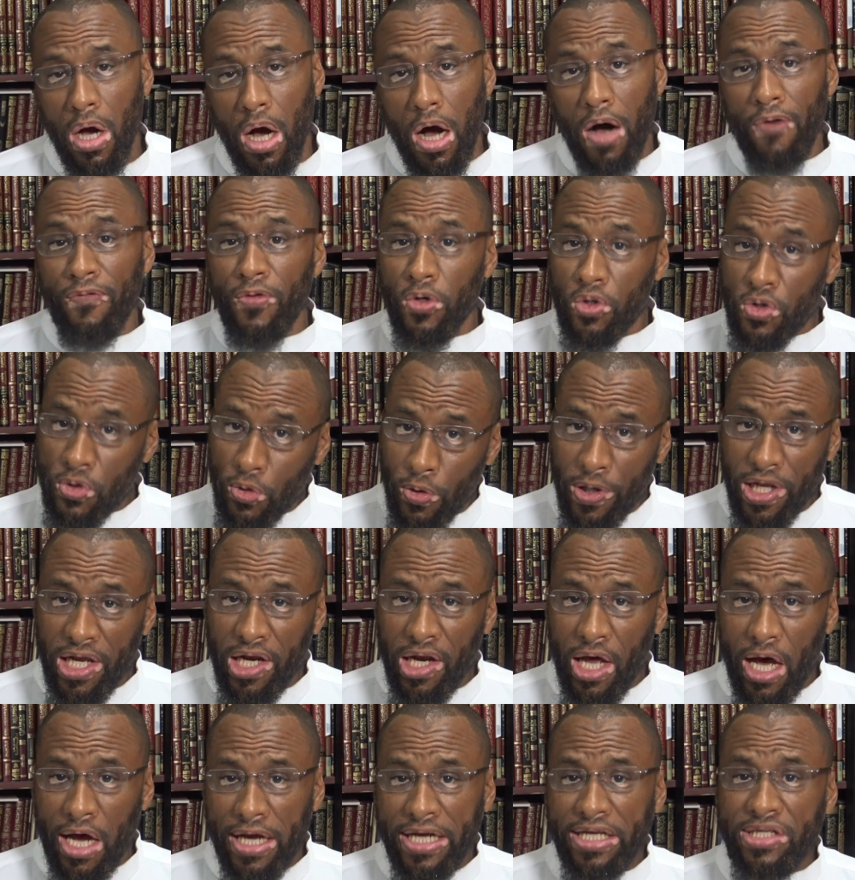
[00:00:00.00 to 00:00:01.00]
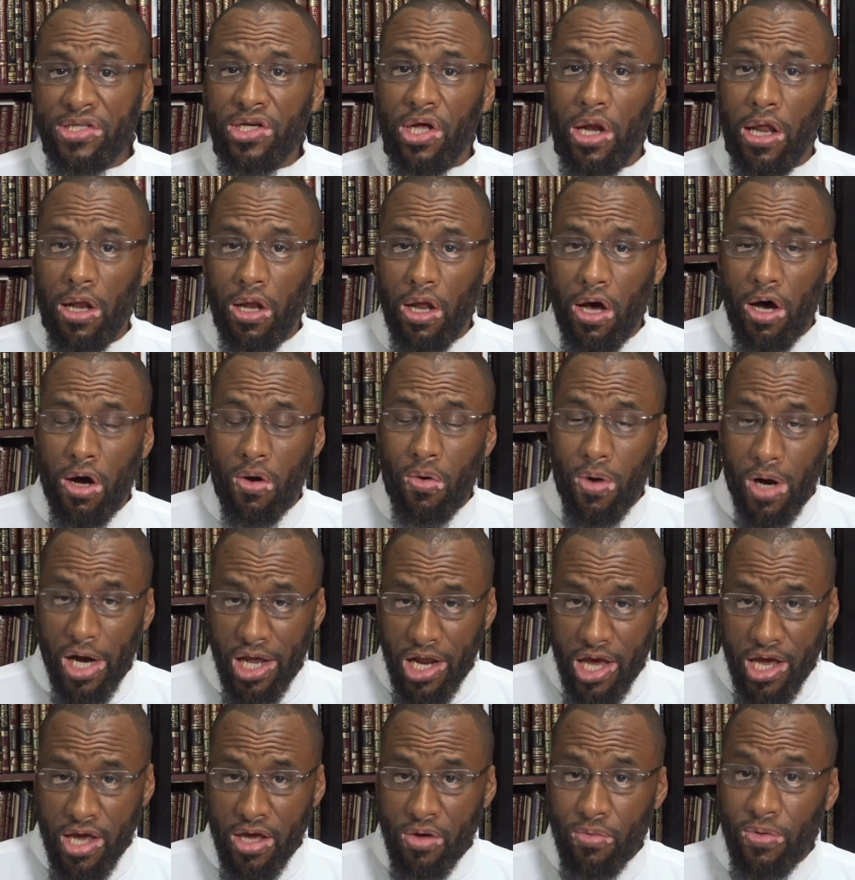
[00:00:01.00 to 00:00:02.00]
of Rasulullah sallallahu
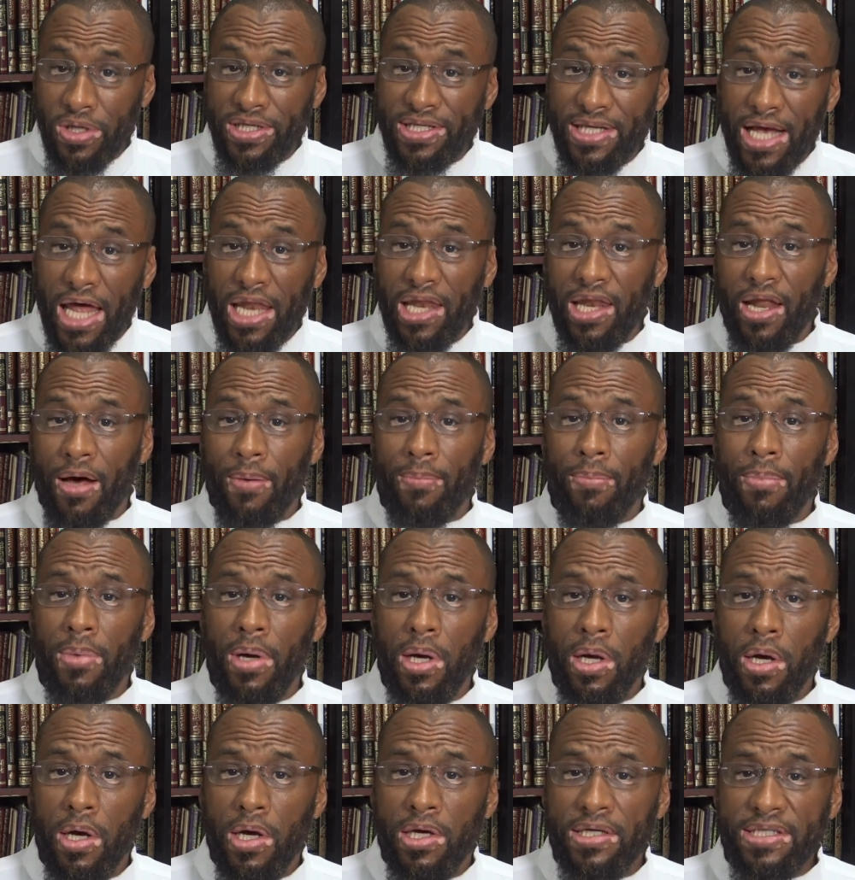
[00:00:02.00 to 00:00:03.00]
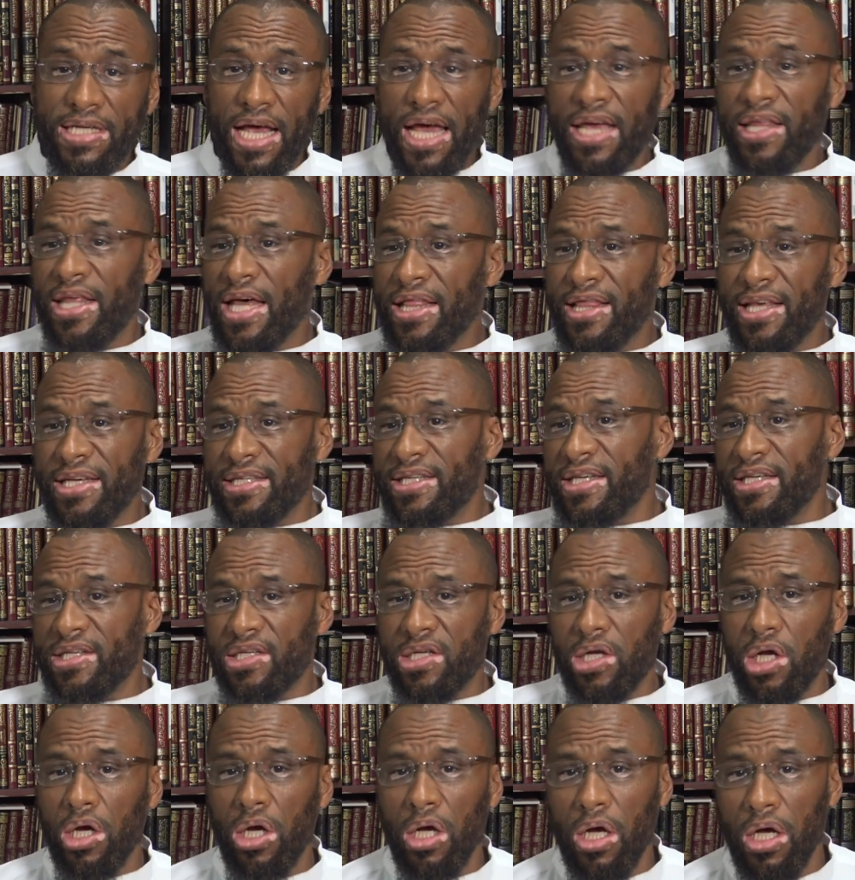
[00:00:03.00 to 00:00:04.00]
wasallam, saying that this
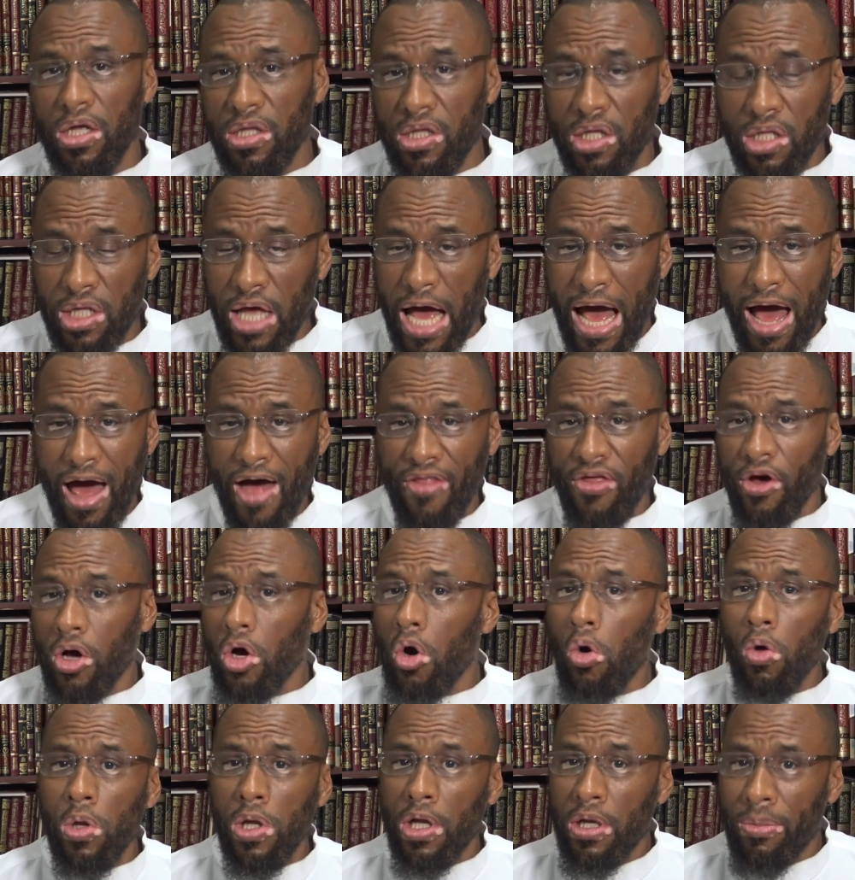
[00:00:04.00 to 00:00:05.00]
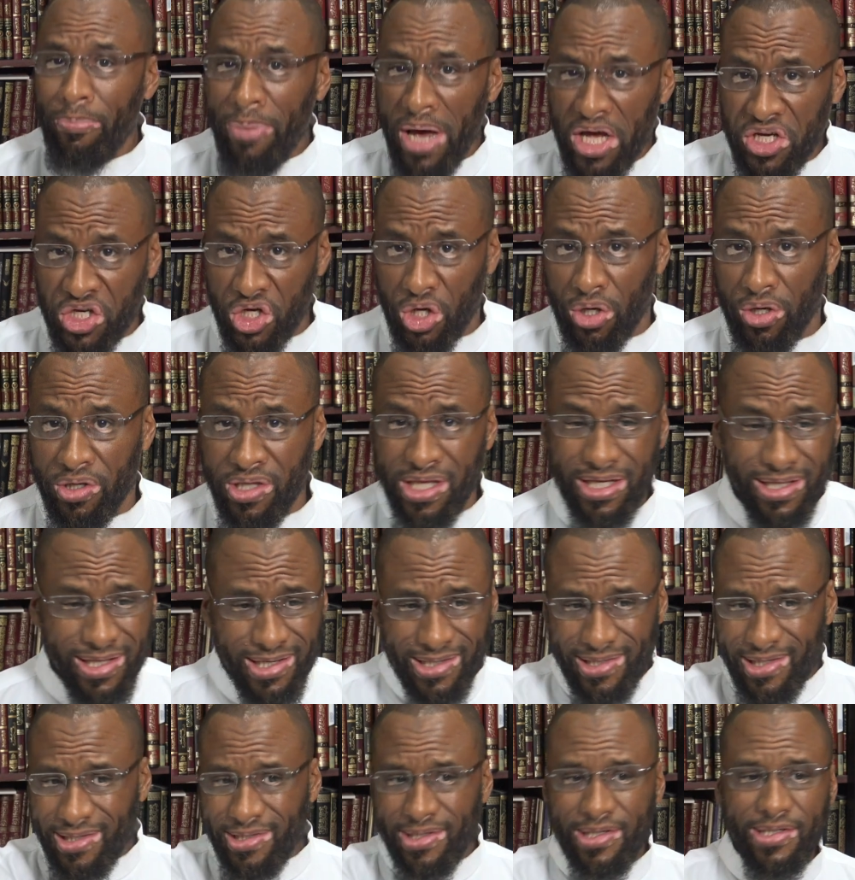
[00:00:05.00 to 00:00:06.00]
is uh, hadaqul al bashar, that
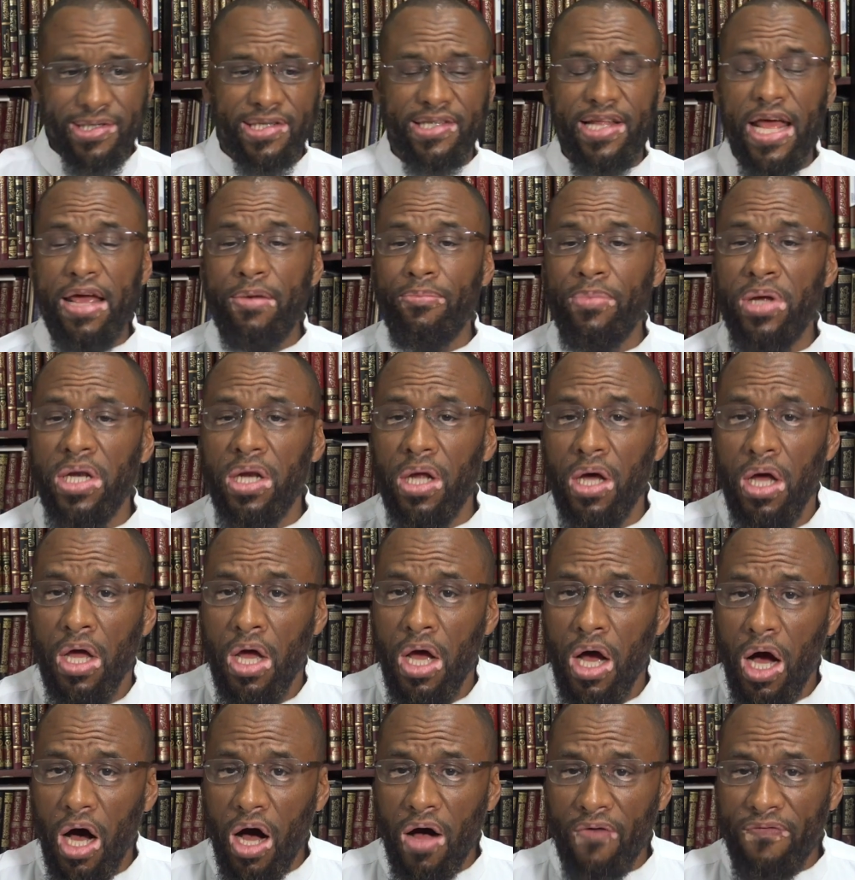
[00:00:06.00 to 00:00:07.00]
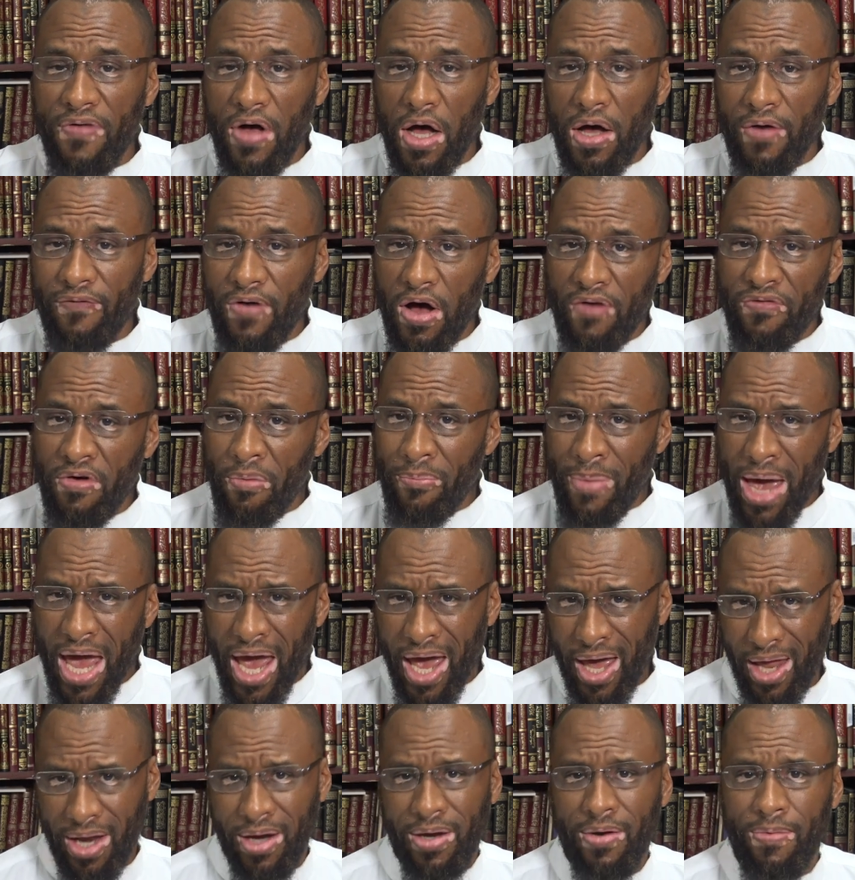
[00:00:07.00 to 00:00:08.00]
this is a statement of, of, of a
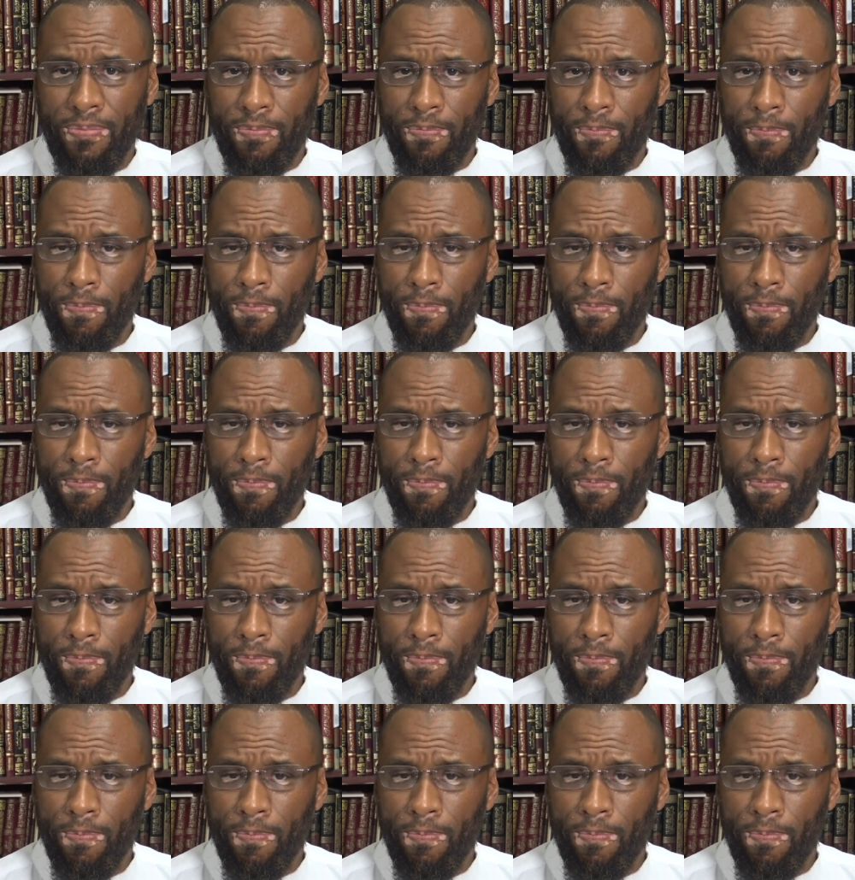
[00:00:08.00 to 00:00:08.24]
man.